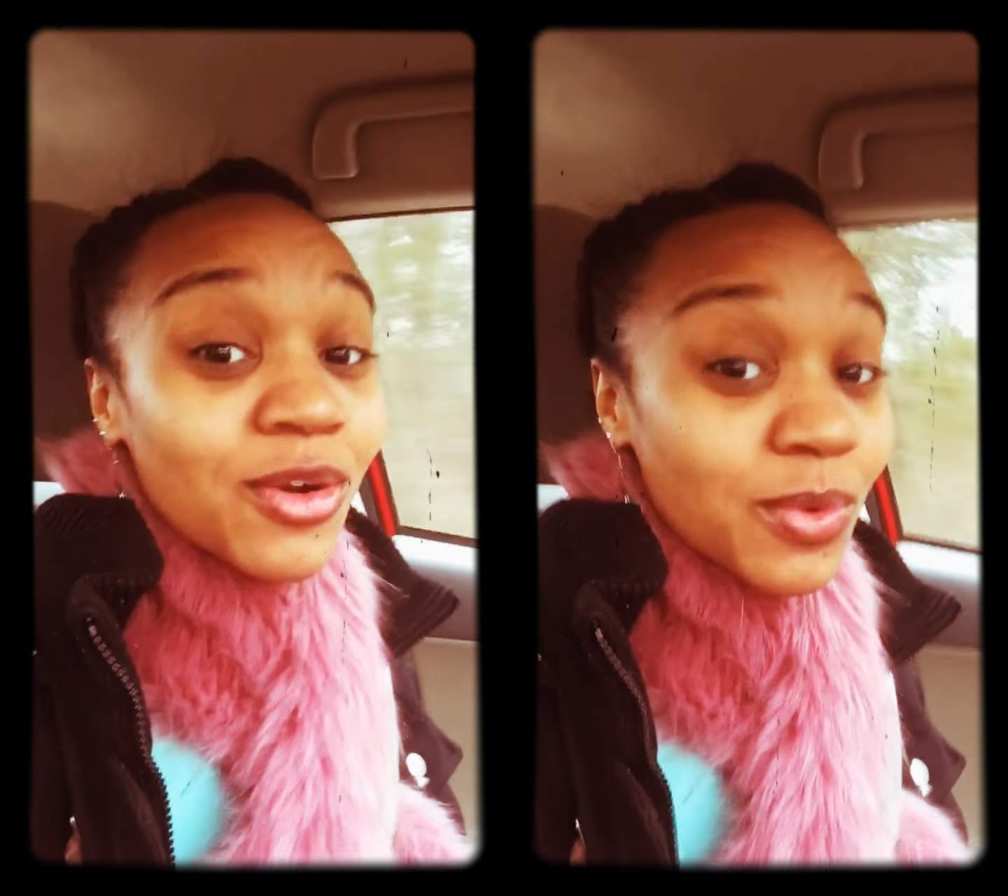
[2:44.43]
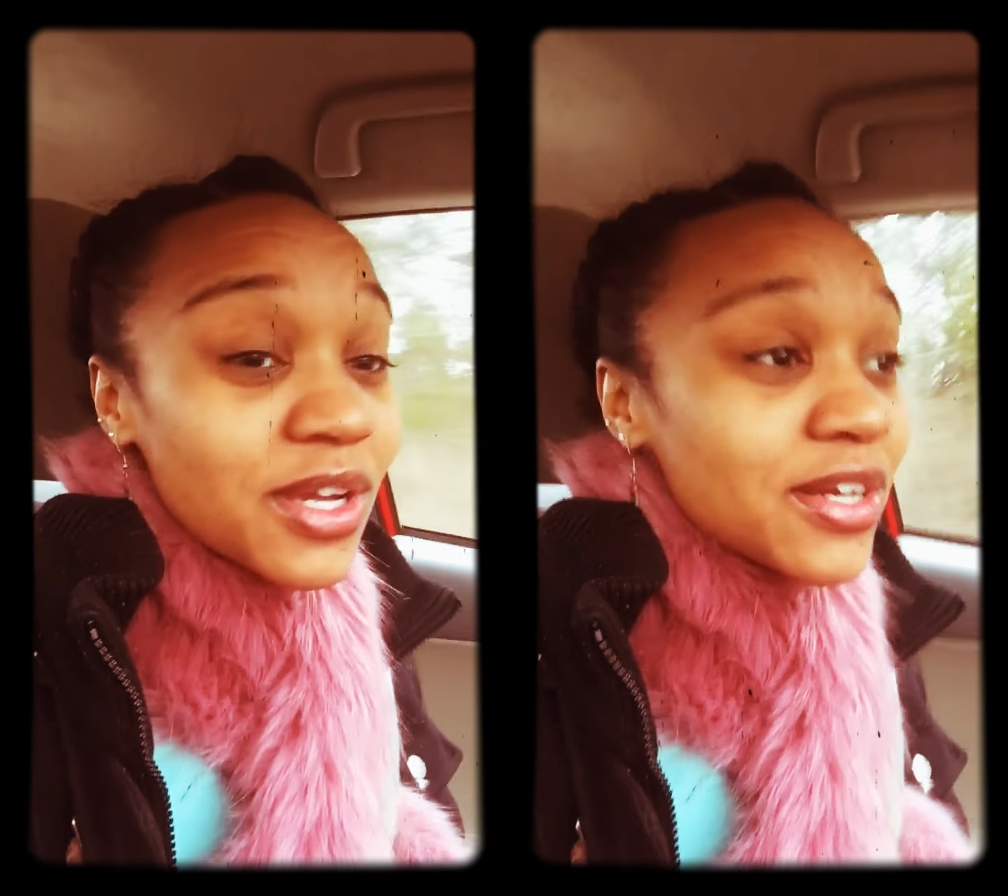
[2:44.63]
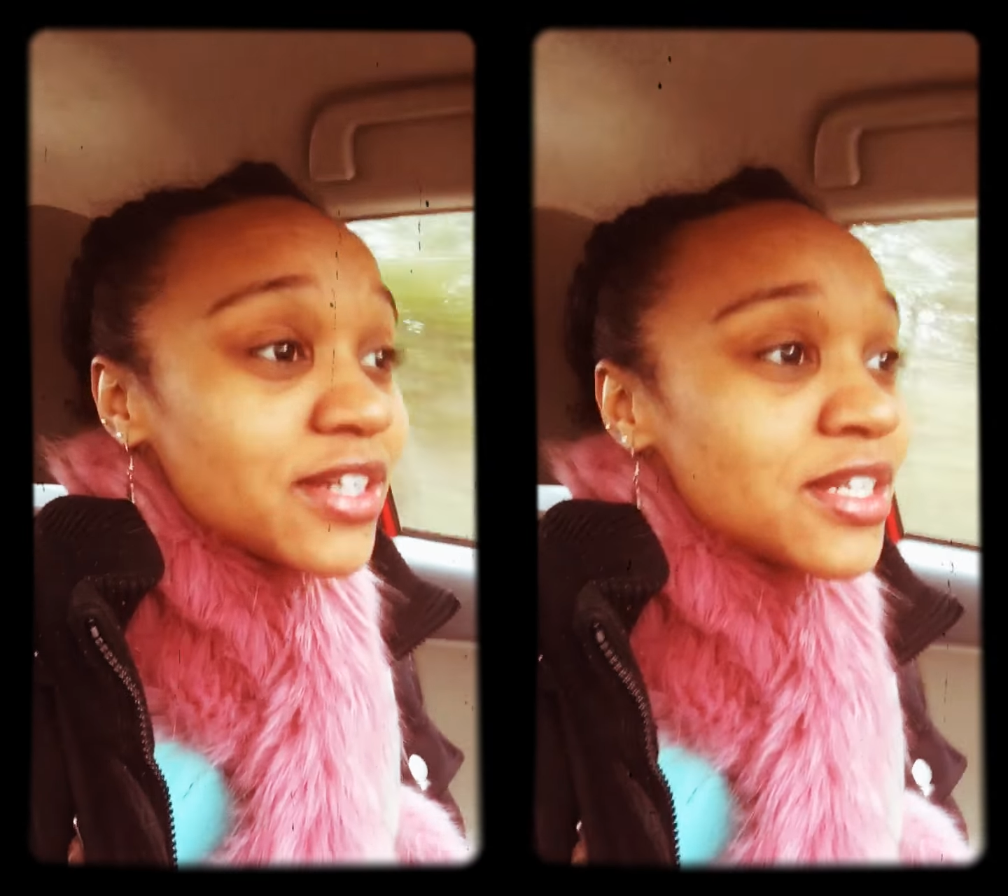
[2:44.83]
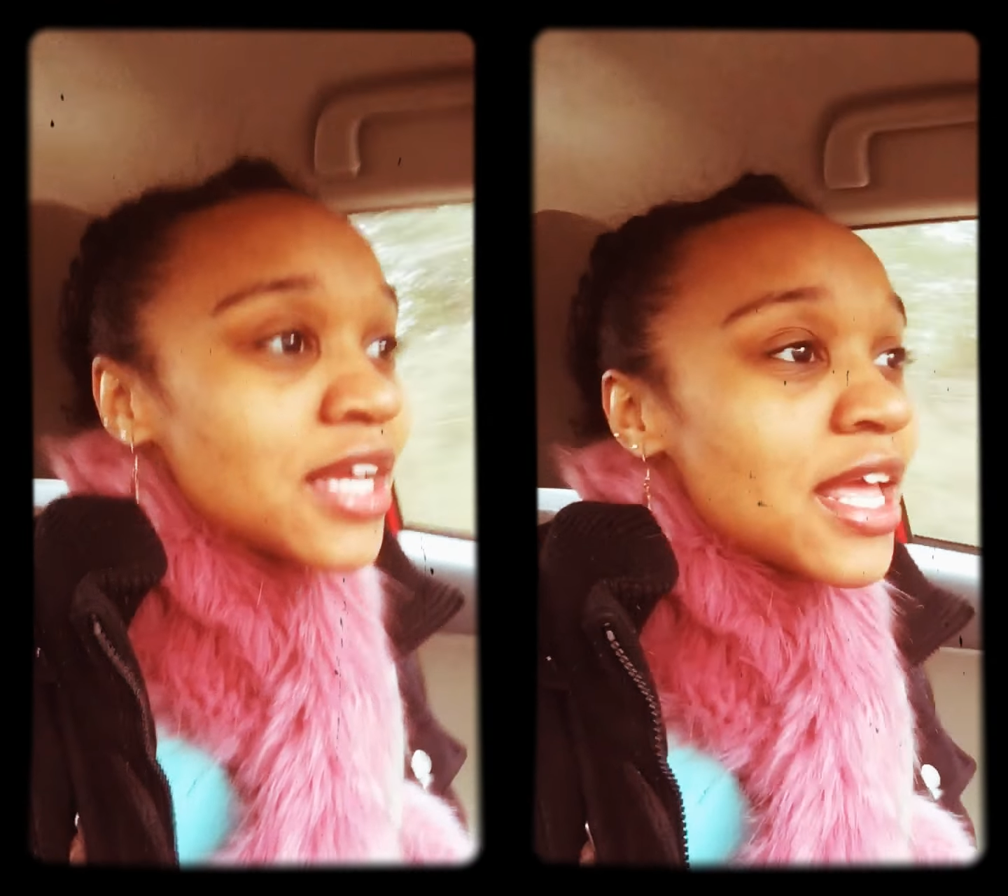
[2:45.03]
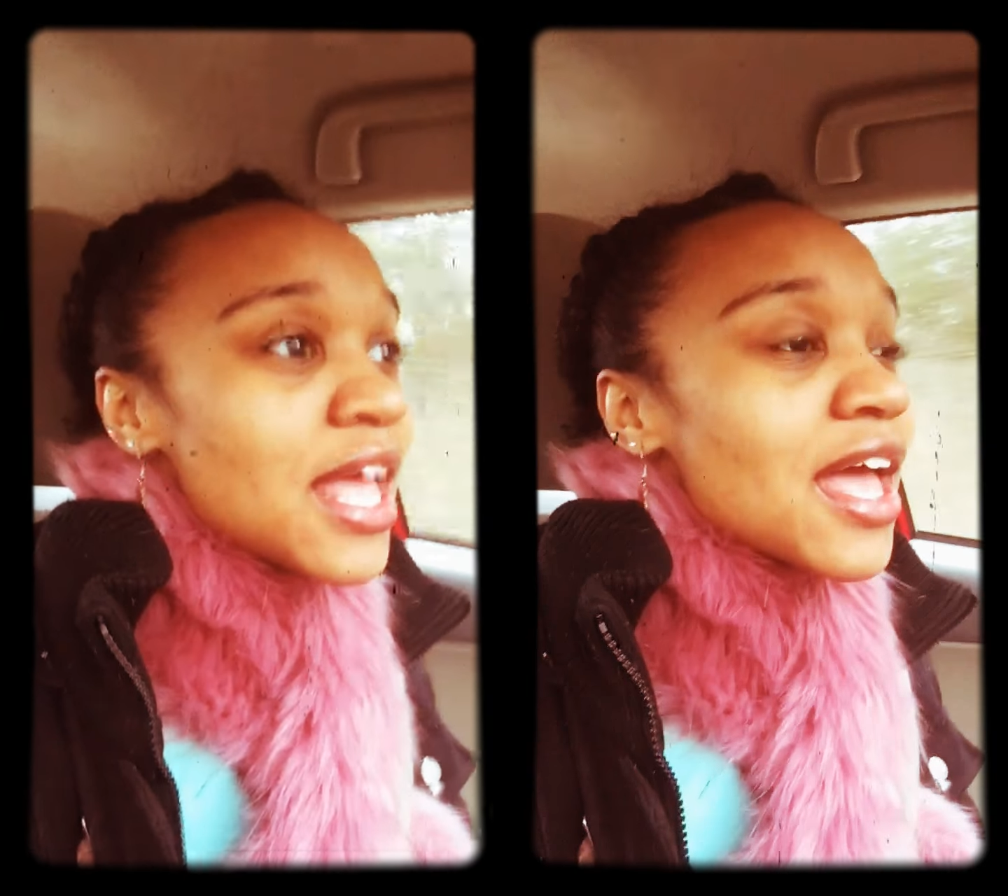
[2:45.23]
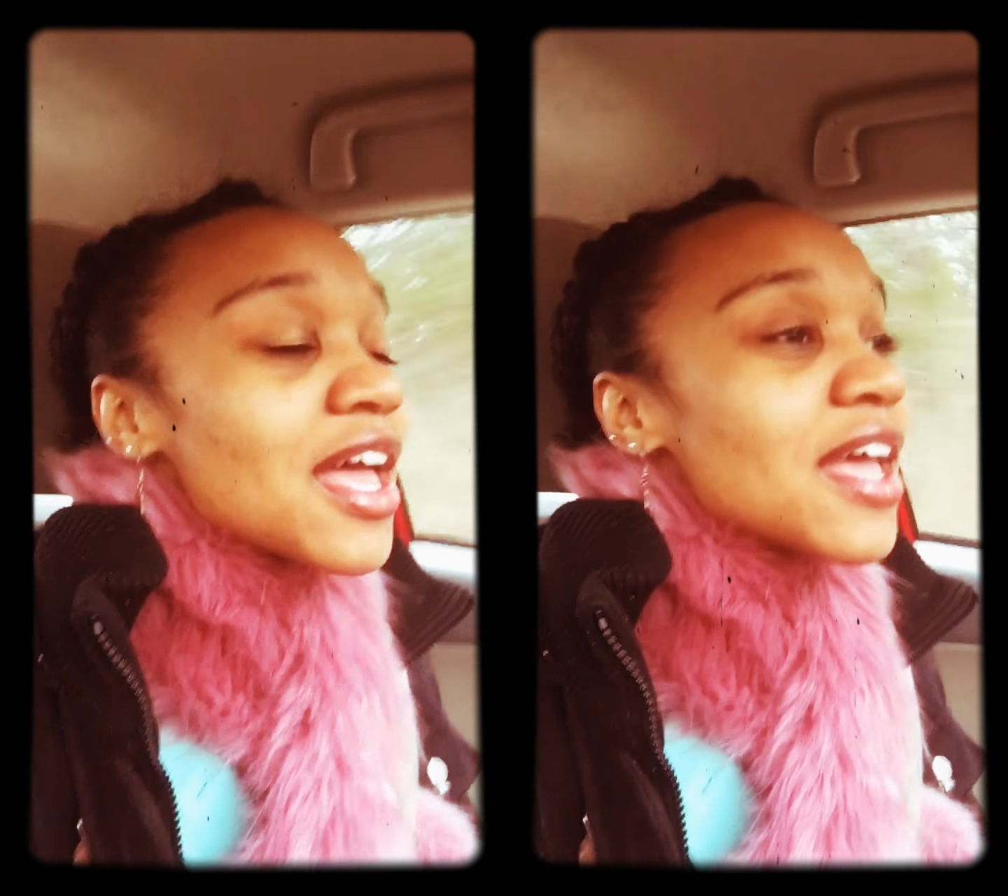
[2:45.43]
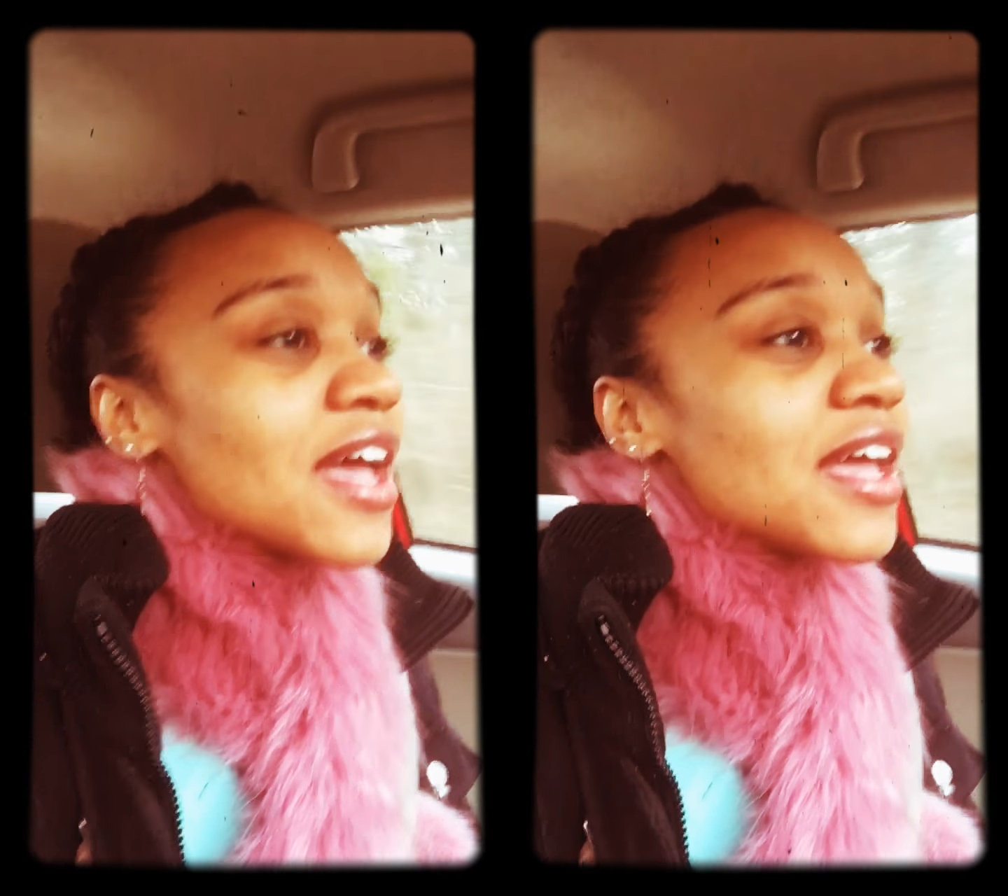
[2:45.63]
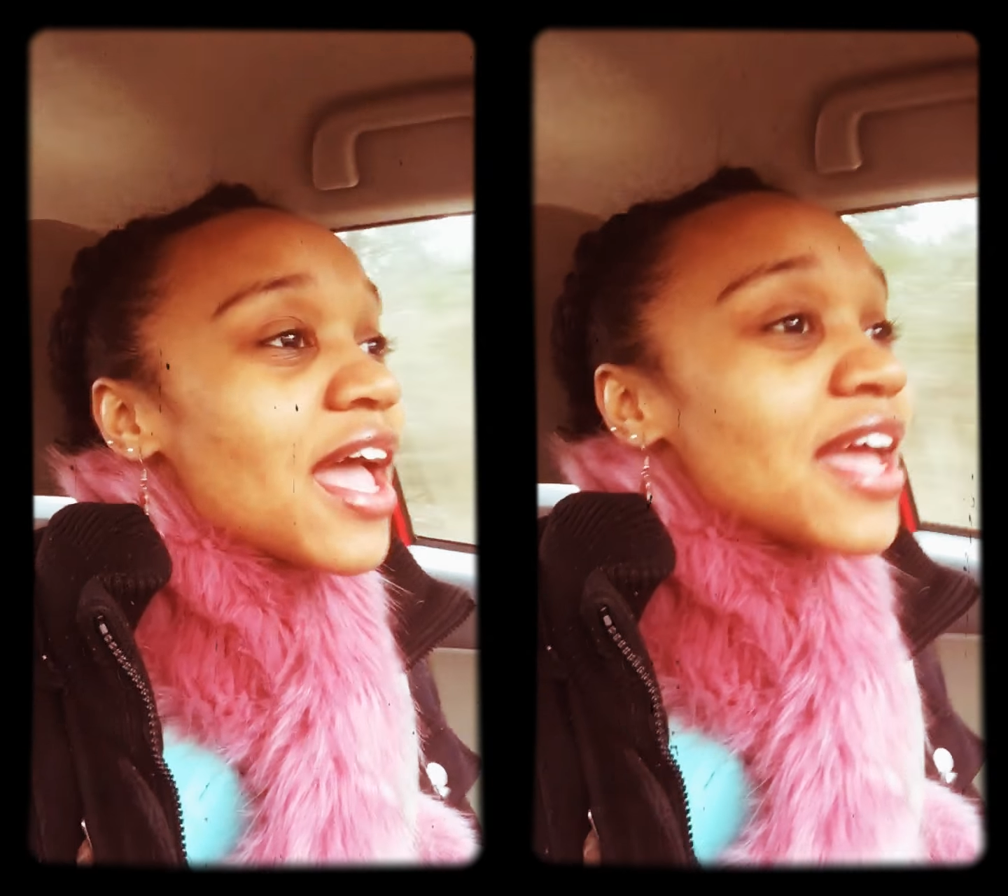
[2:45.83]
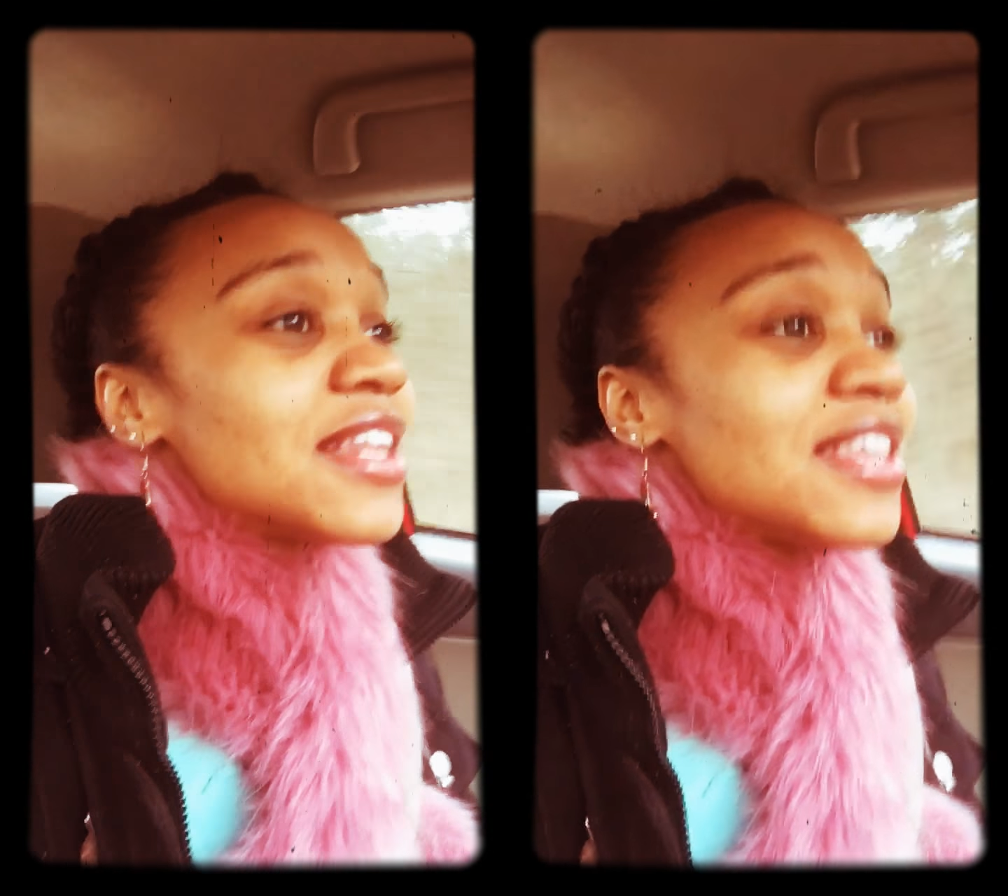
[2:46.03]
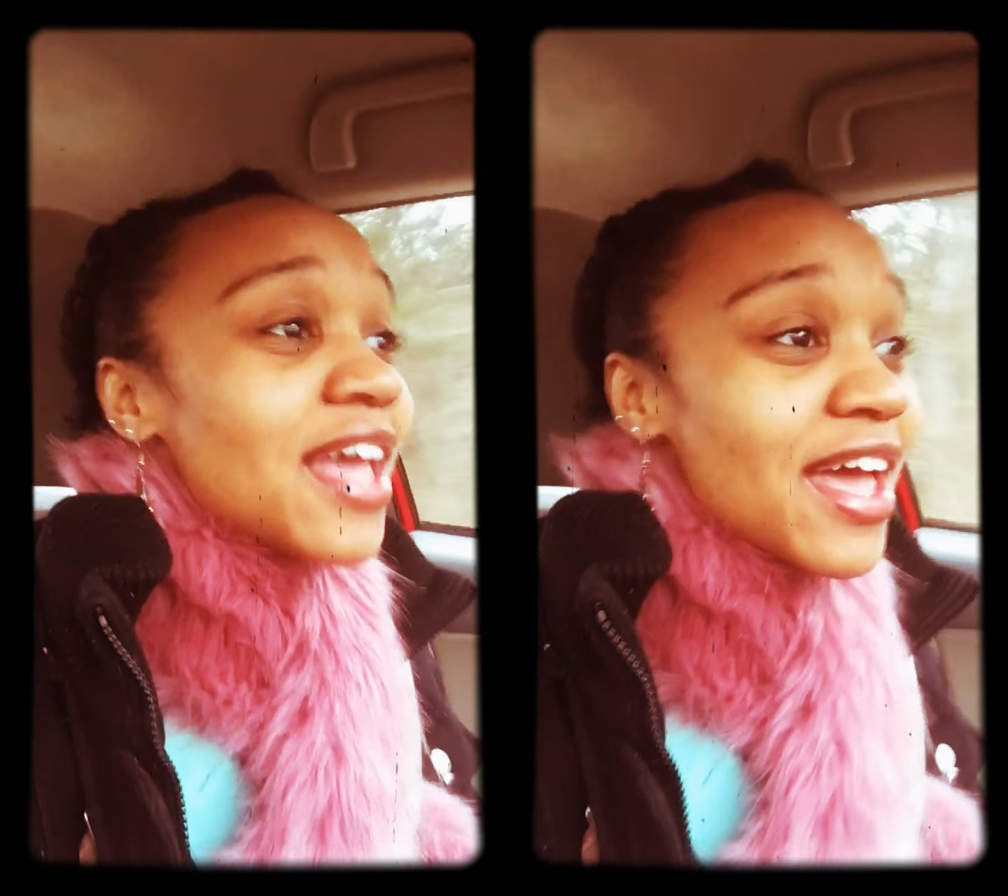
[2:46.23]
career
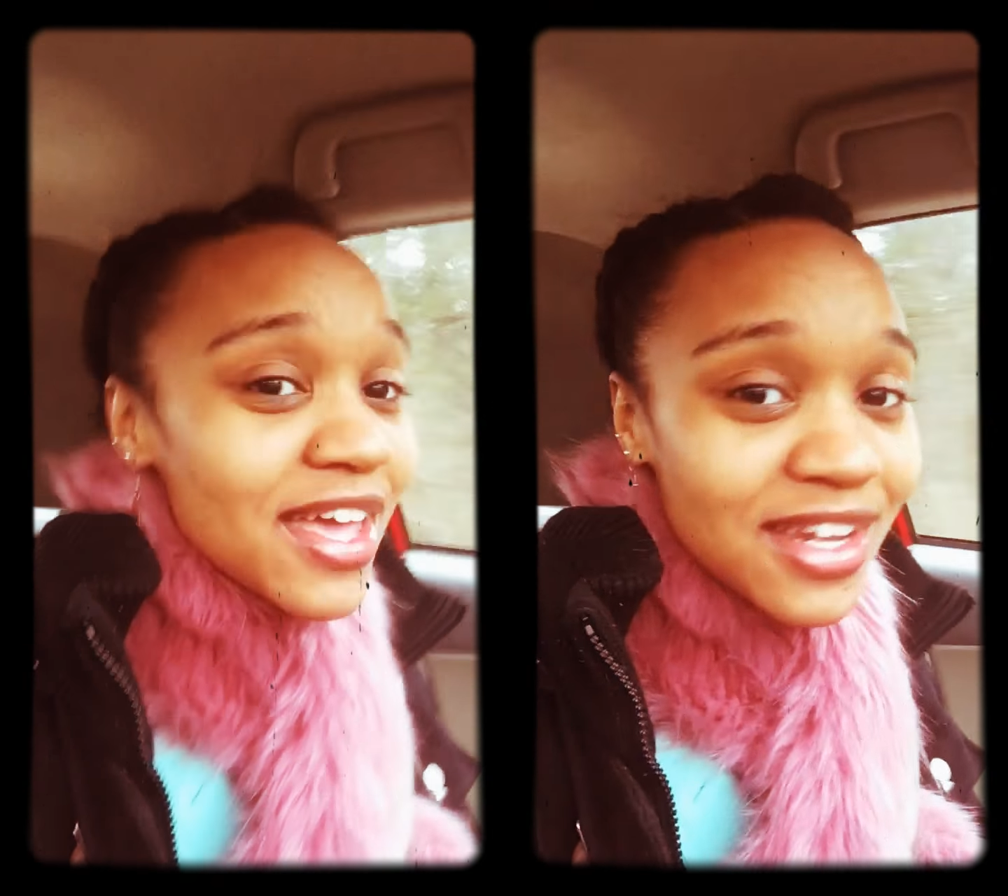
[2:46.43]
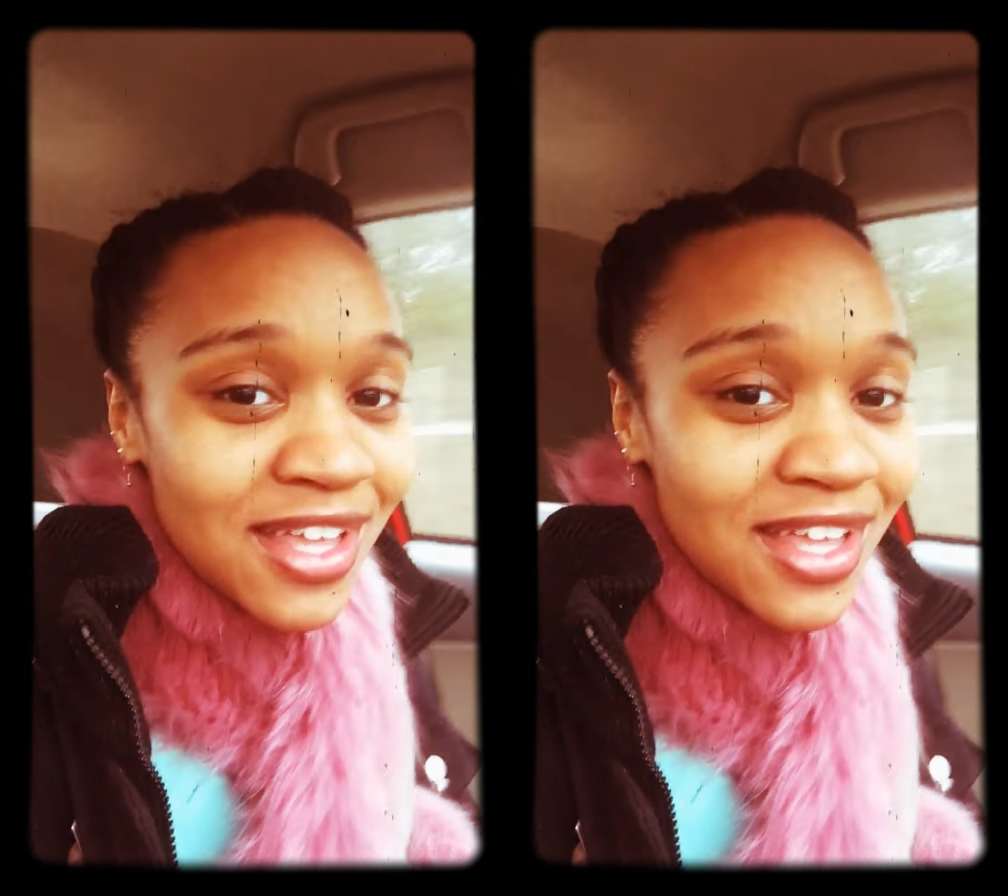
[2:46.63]
and yet